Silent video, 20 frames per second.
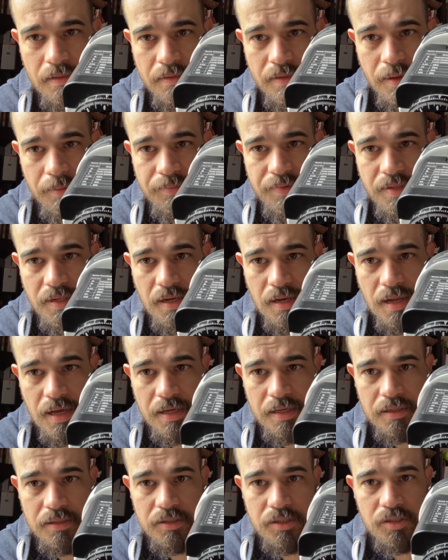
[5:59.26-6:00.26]
Something
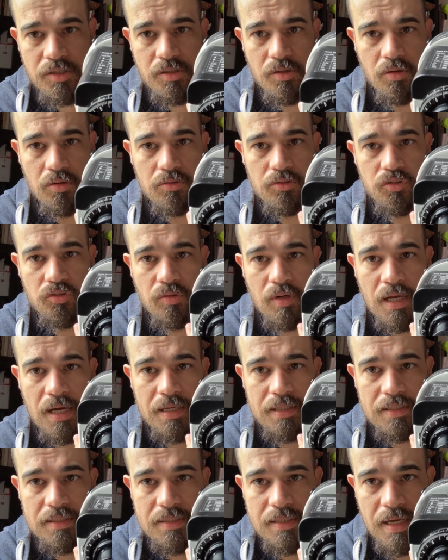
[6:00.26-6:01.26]
like so.
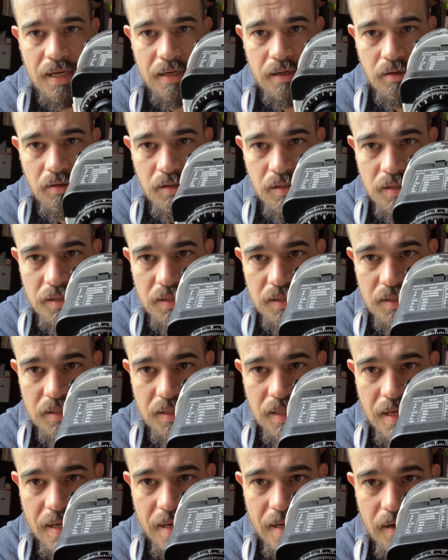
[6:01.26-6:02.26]
July the 2nd
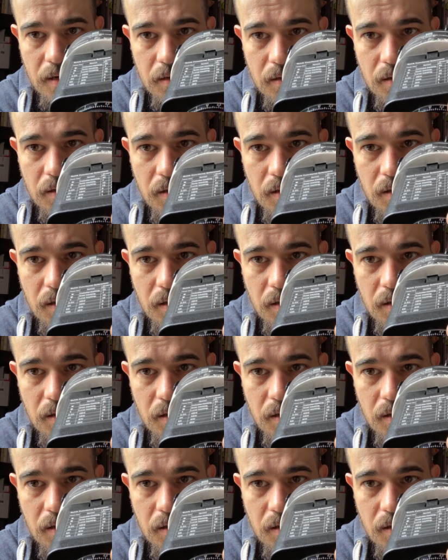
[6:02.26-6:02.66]
is there,